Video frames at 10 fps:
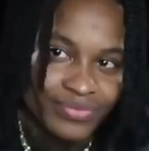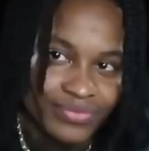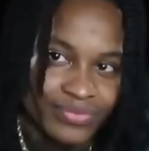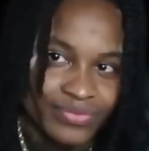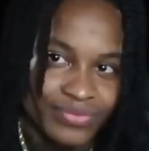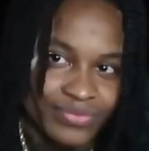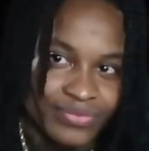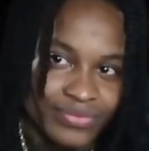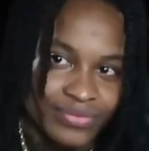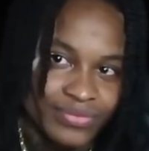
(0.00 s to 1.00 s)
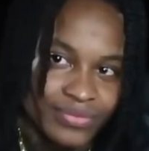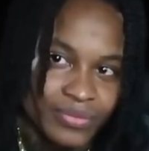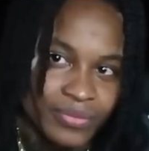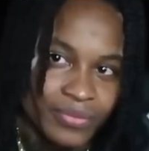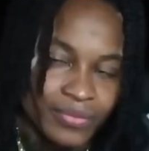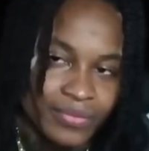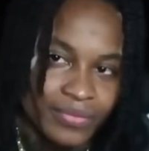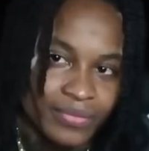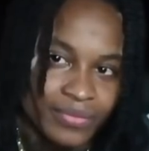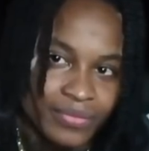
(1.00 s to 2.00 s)

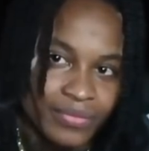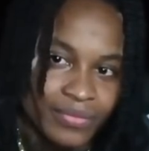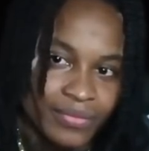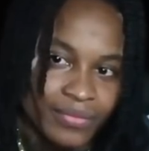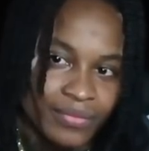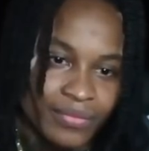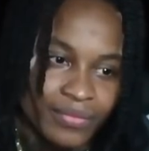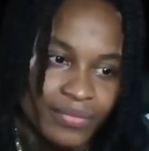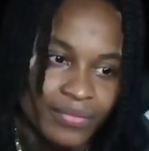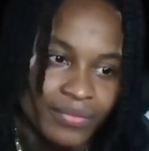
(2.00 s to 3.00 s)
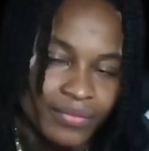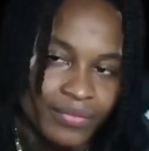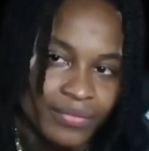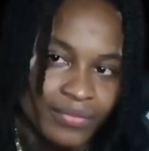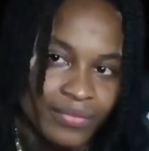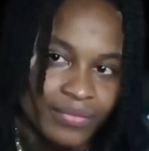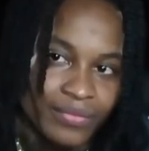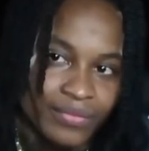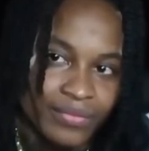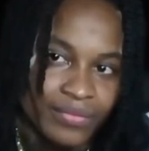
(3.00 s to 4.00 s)

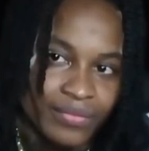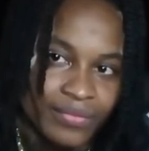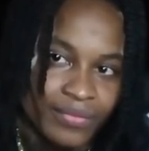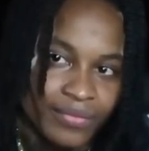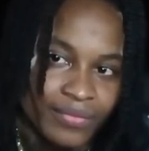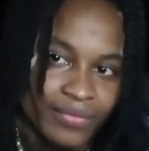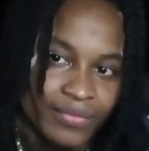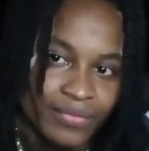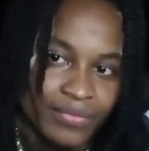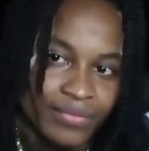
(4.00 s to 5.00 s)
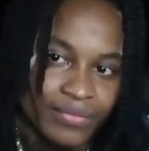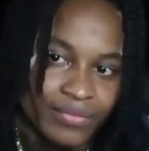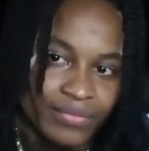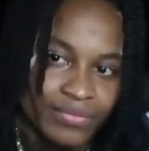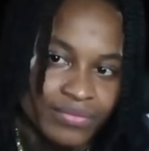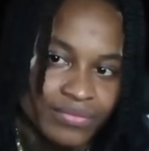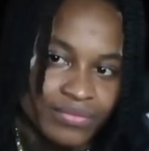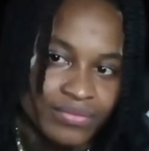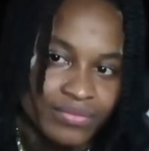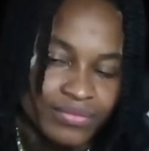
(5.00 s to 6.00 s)

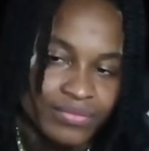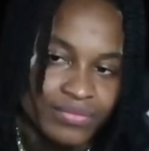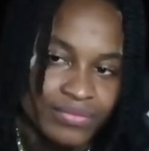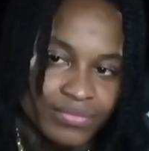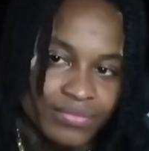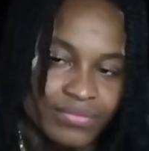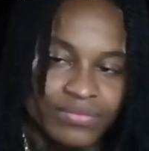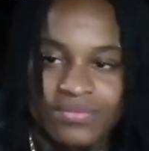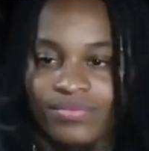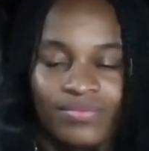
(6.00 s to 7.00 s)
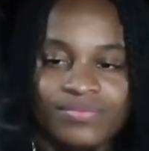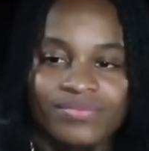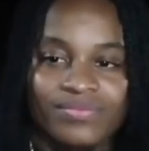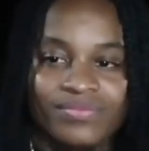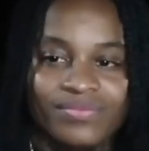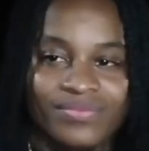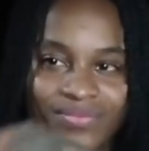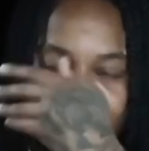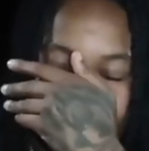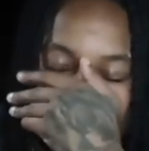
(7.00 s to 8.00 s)
This person isn't speaking.